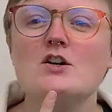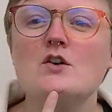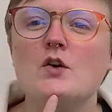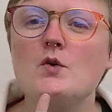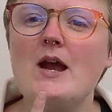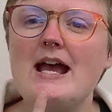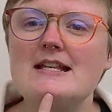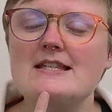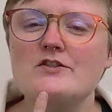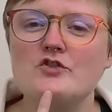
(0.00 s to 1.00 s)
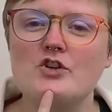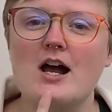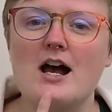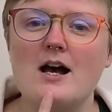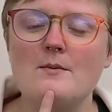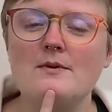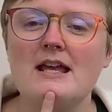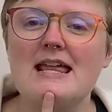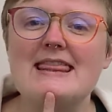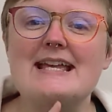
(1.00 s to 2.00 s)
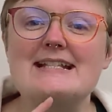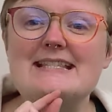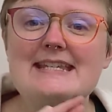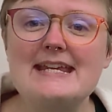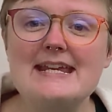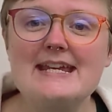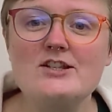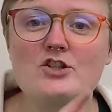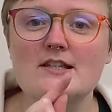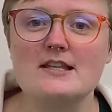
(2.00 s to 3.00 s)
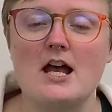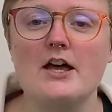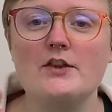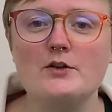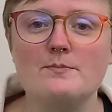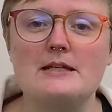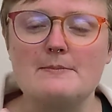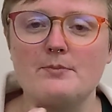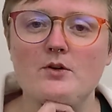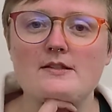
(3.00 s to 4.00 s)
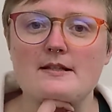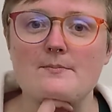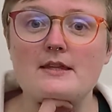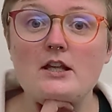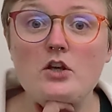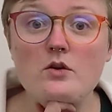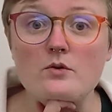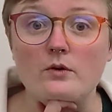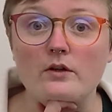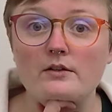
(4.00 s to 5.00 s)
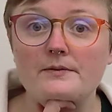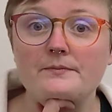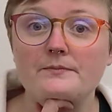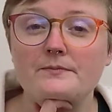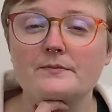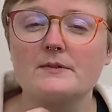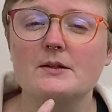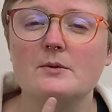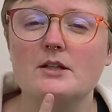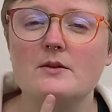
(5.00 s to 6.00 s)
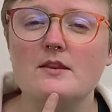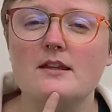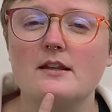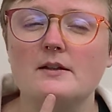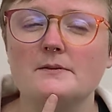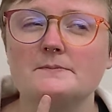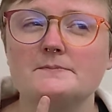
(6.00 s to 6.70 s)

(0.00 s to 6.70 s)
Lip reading: Who has a job that teaches other people something new? What do you think?